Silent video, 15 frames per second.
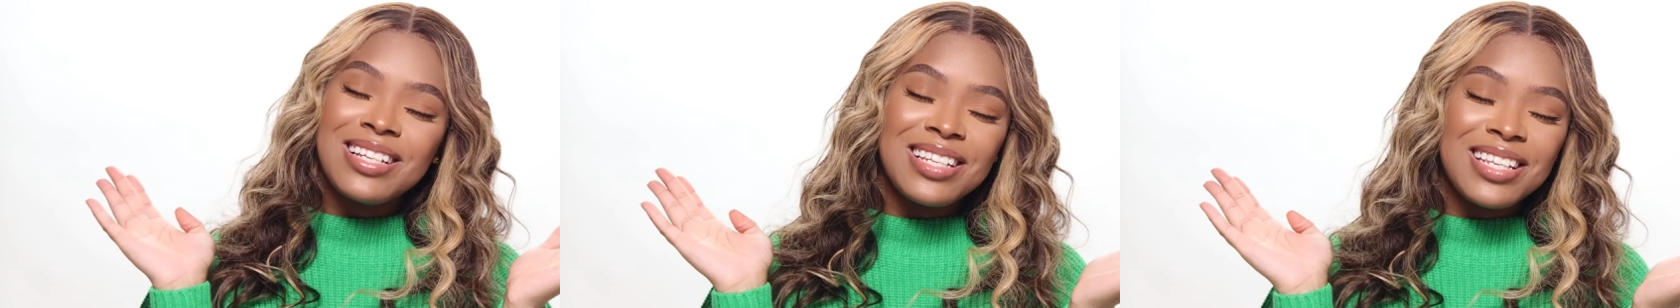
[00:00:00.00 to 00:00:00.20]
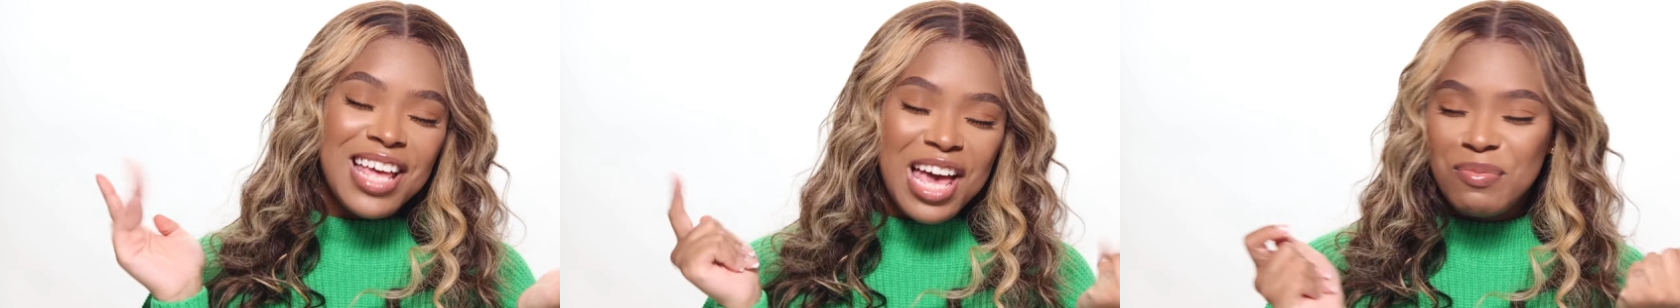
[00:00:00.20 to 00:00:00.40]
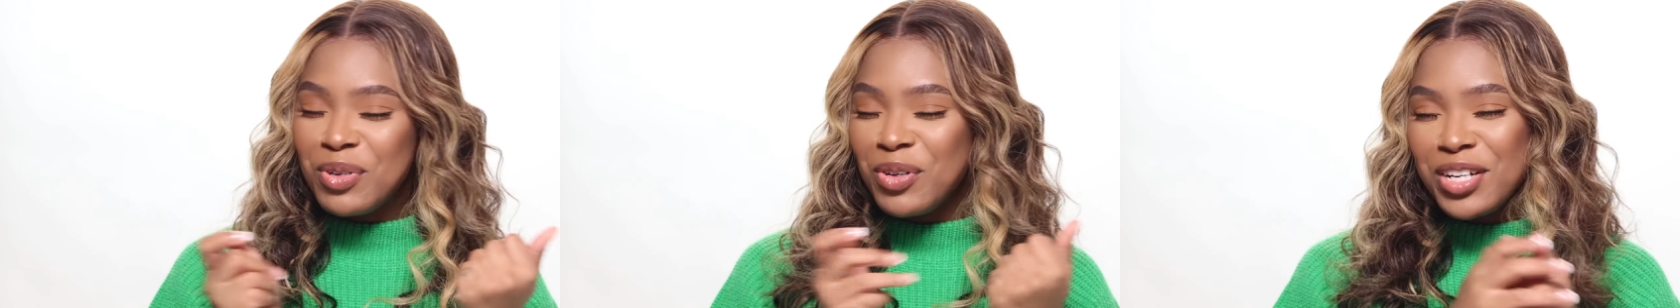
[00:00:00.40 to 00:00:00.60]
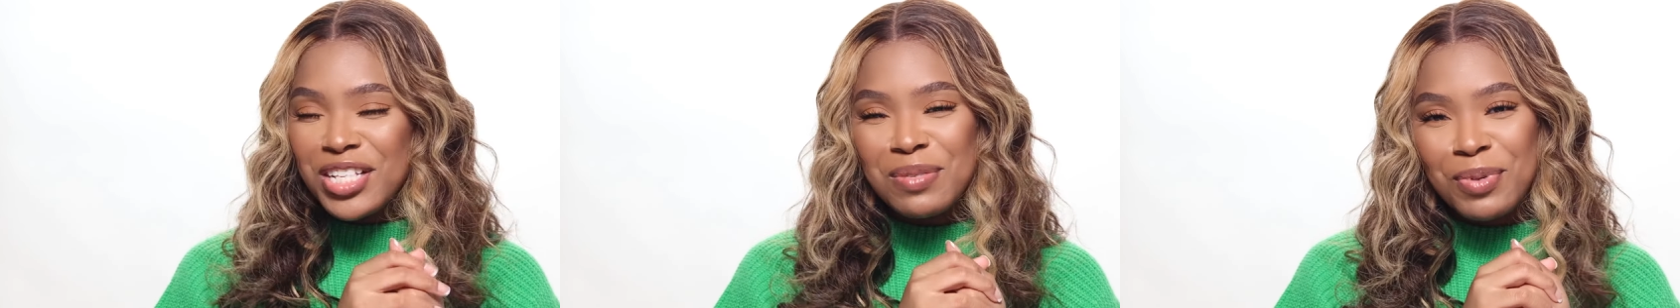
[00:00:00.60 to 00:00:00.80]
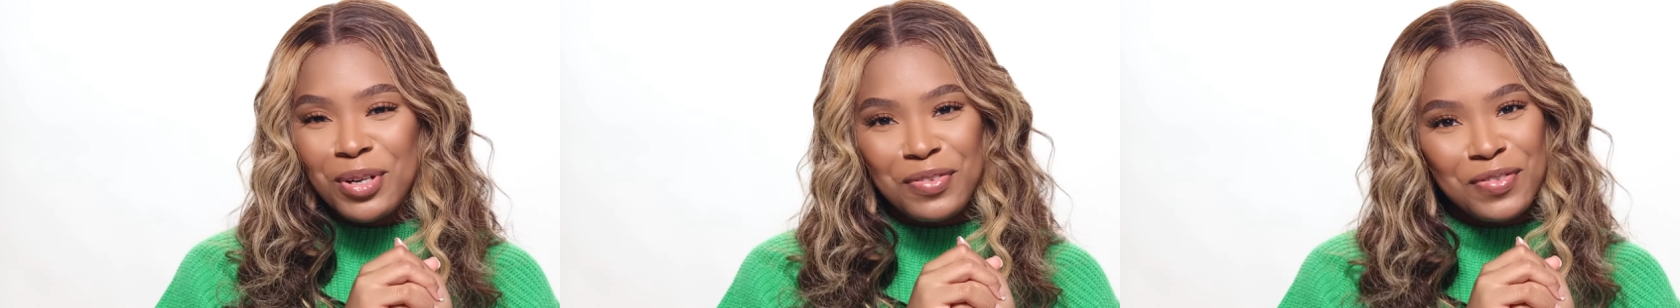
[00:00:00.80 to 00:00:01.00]

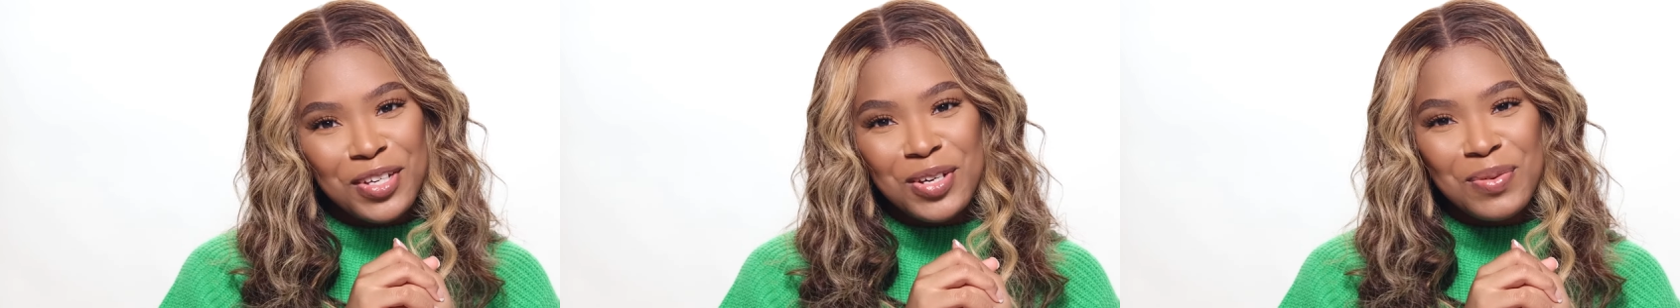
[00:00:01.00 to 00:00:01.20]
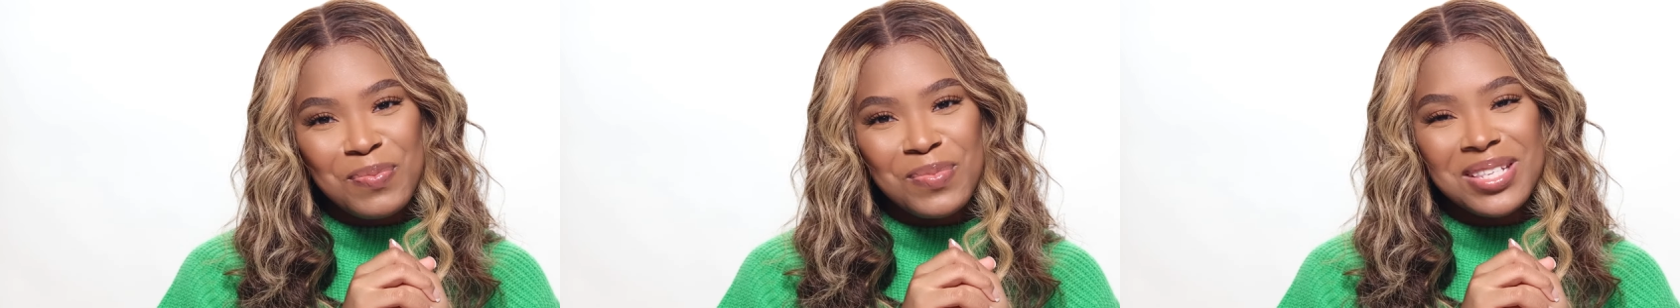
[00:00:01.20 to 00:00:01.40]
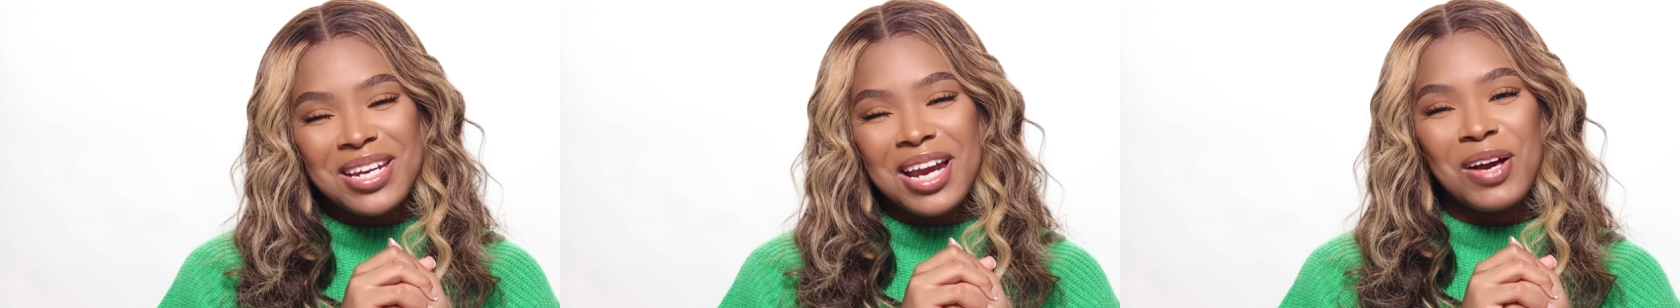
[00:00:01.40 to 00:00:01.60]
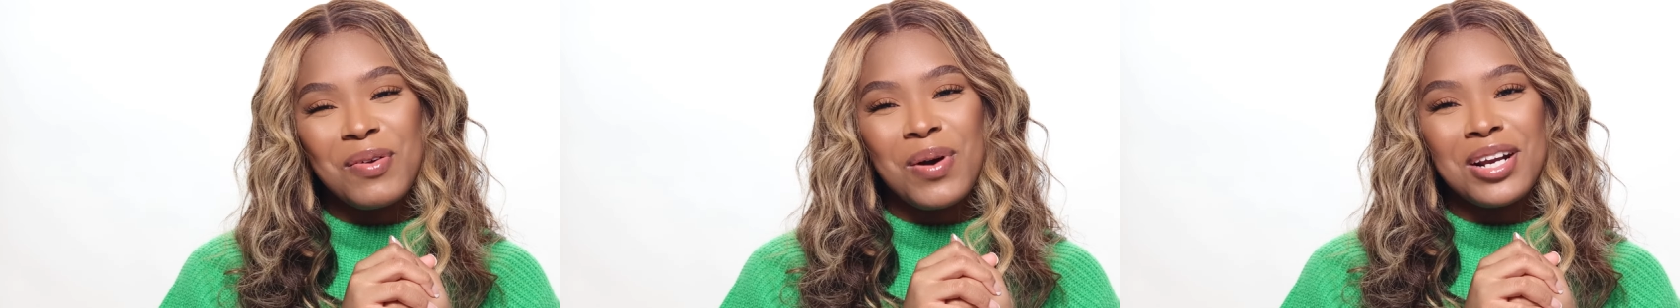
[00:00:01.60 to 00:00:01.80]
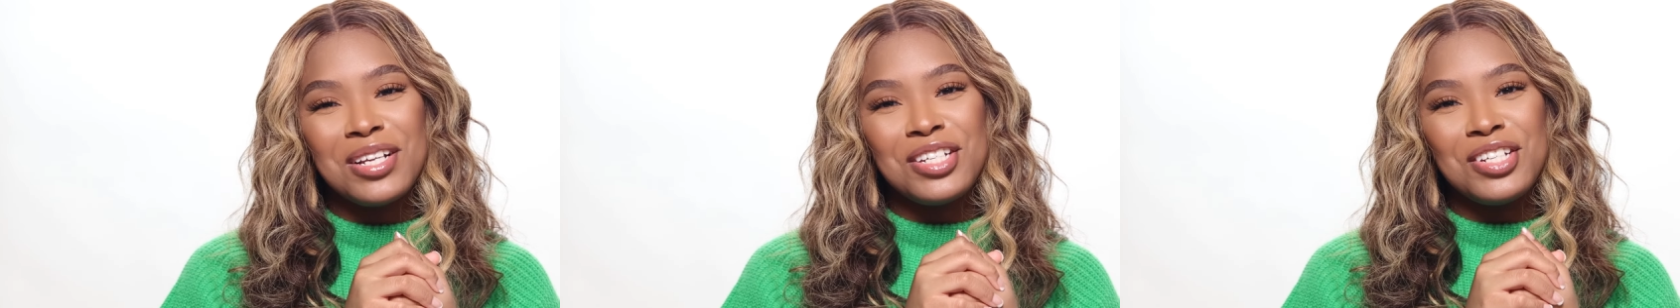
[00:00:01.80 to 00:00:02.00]
glamorous perfumes that
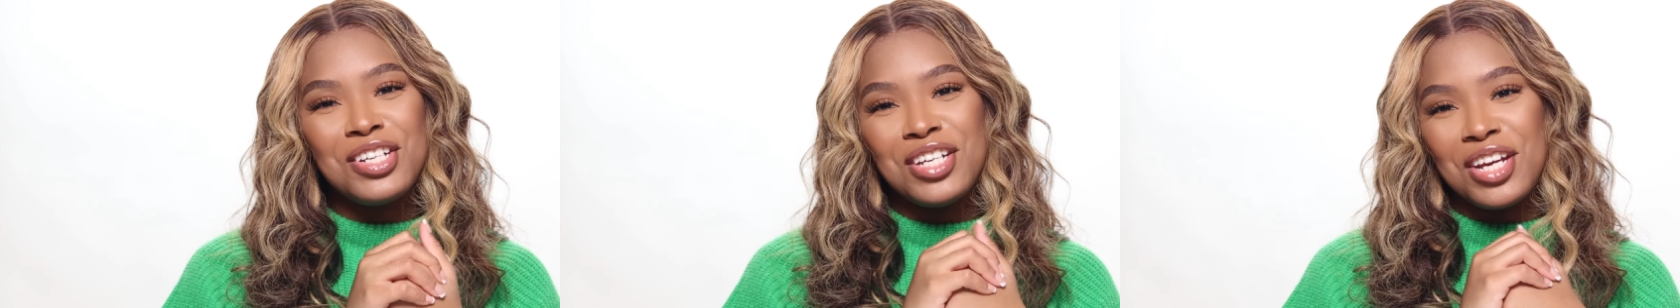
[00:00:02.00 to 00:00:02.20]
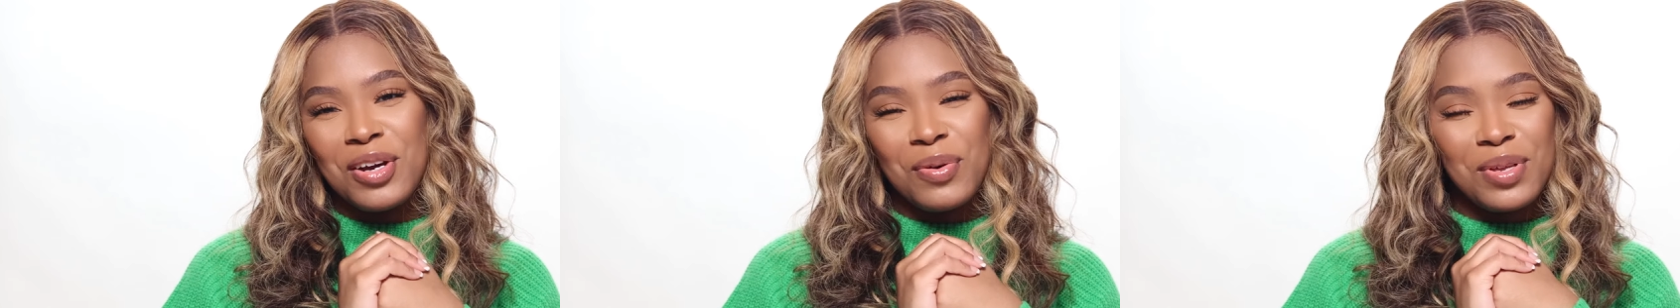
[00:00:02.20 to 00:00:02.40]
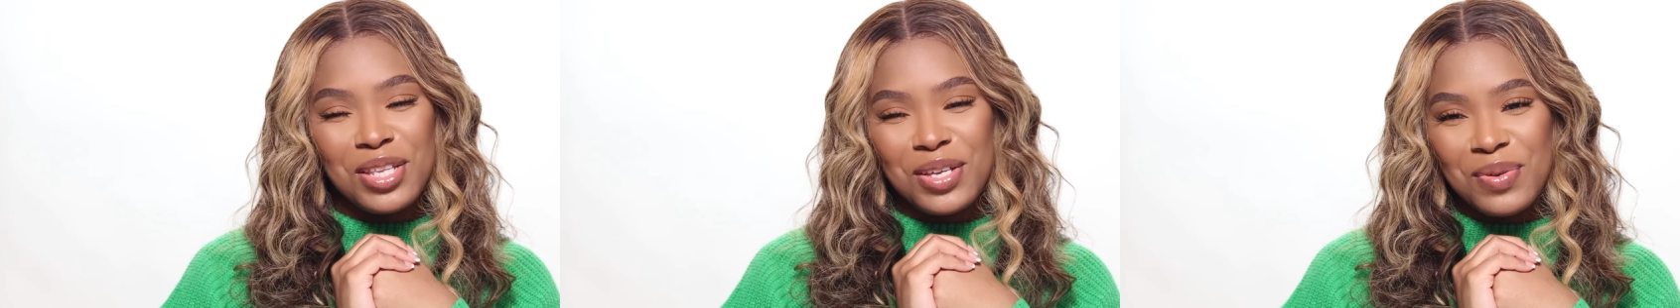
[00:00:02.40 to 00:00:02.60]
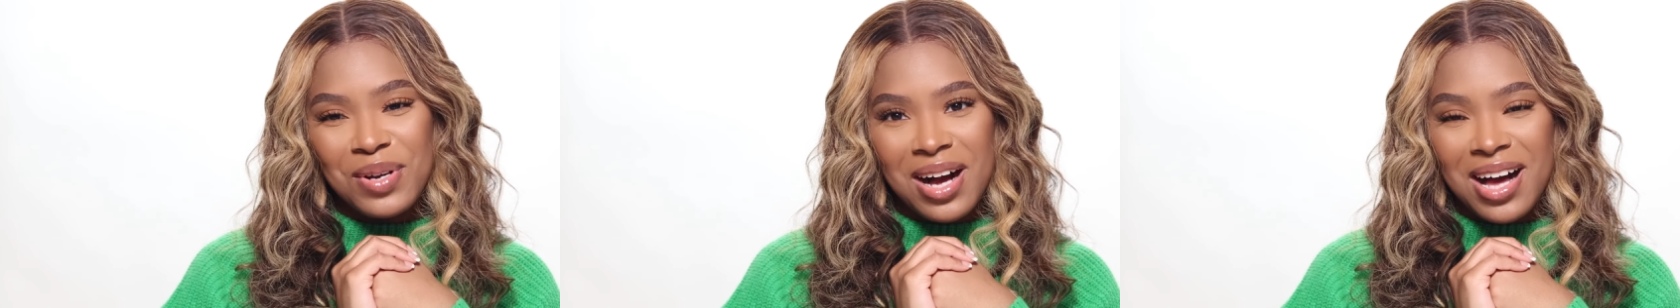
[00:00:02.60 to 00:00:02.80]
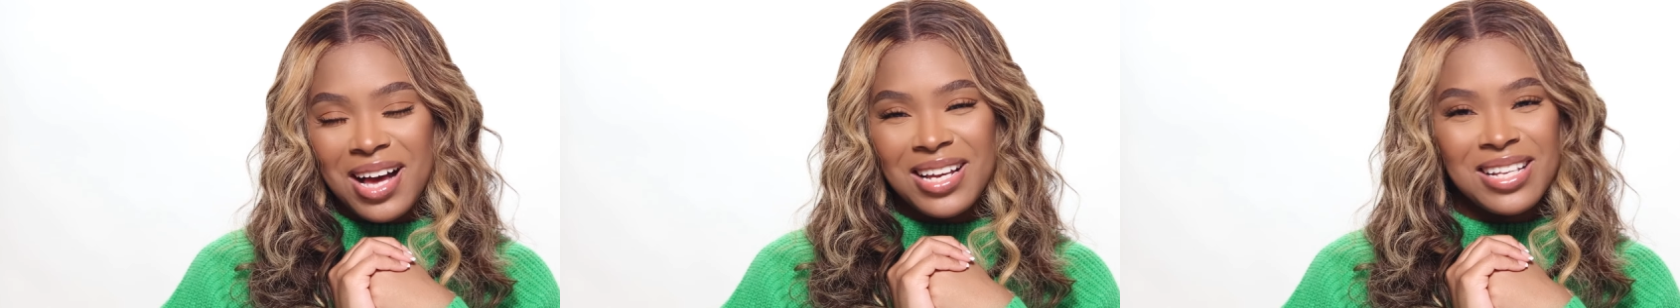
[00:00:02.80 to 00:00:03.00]
I wanted to share with you
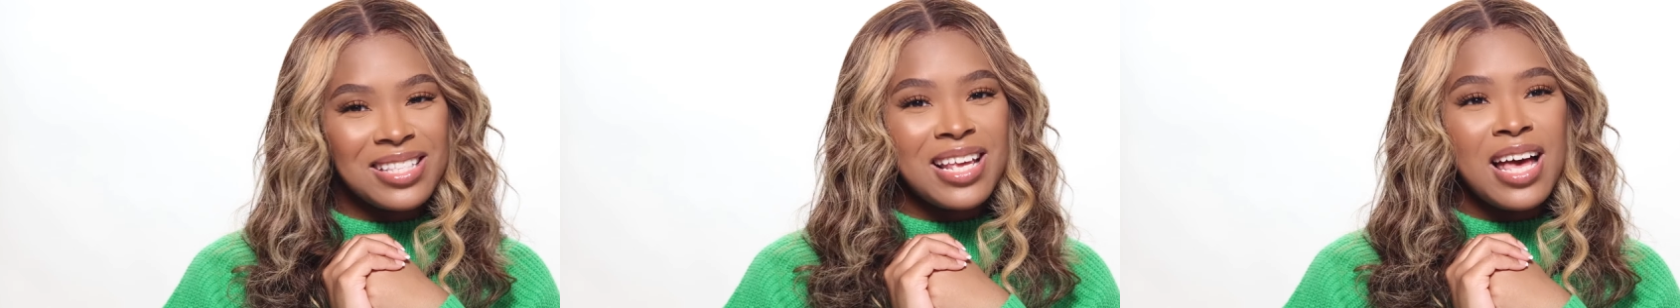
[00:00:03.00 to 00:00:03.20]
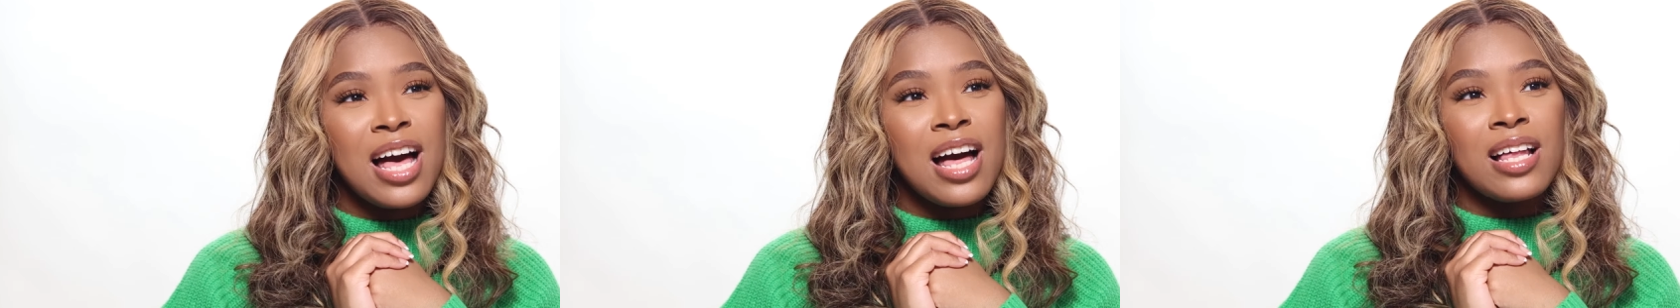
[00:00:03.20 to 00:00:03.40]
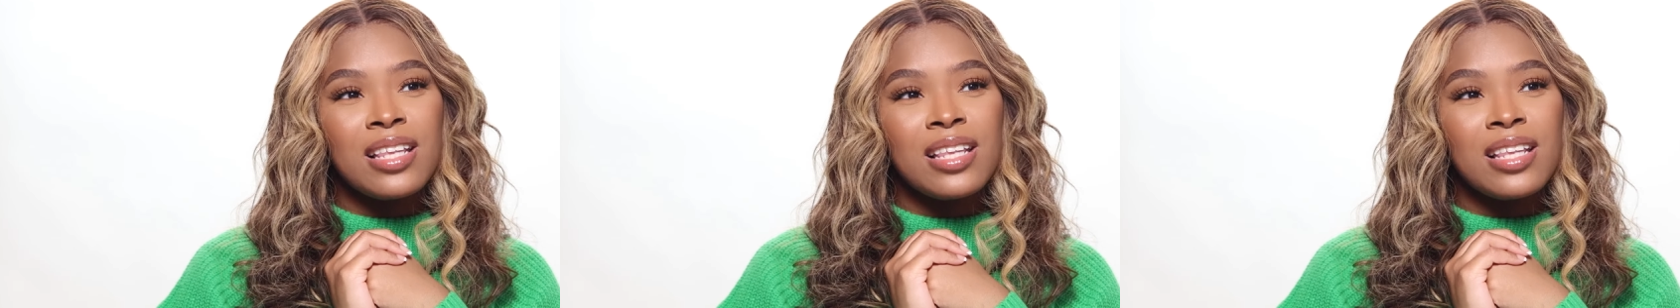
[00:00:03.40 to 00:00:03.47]
guys.